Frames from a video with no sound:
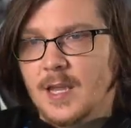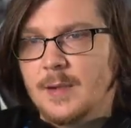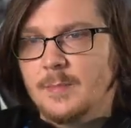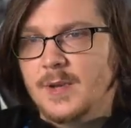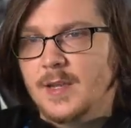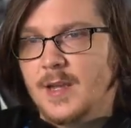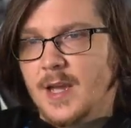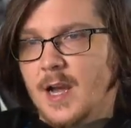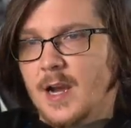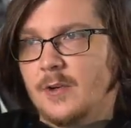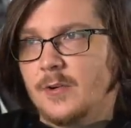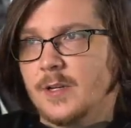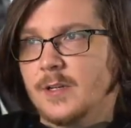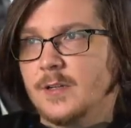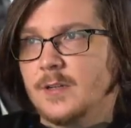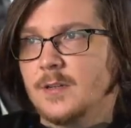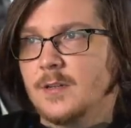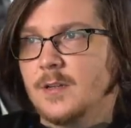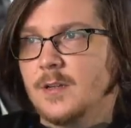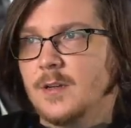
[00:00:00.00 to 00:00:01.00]
Kate McGowan.
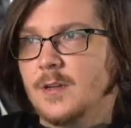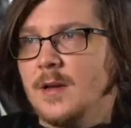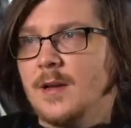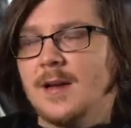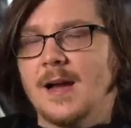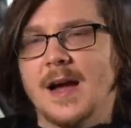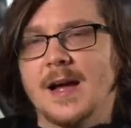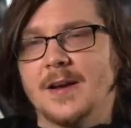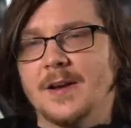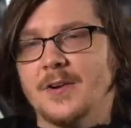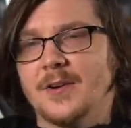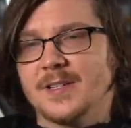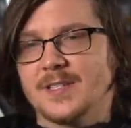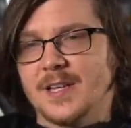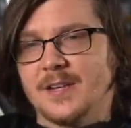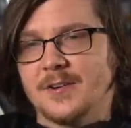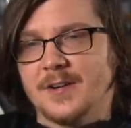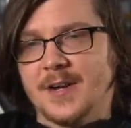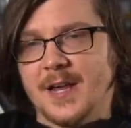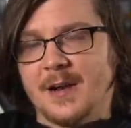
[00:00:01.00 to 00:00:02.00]
I know I
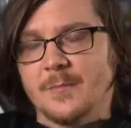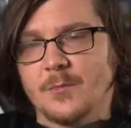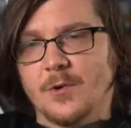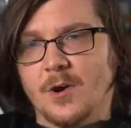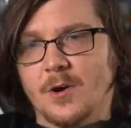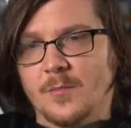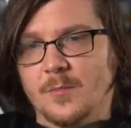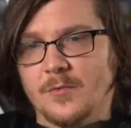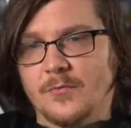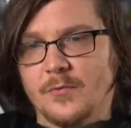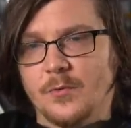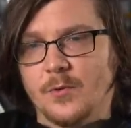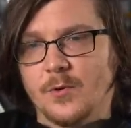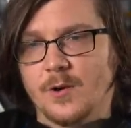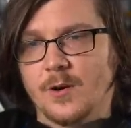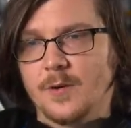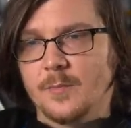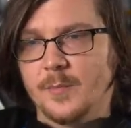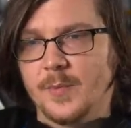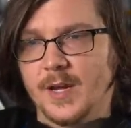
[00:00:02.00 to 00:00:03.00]
said her name wrong
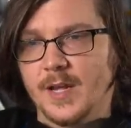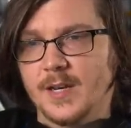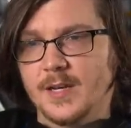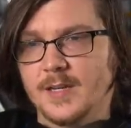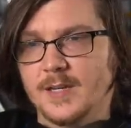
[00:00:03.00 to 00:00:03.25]
before, but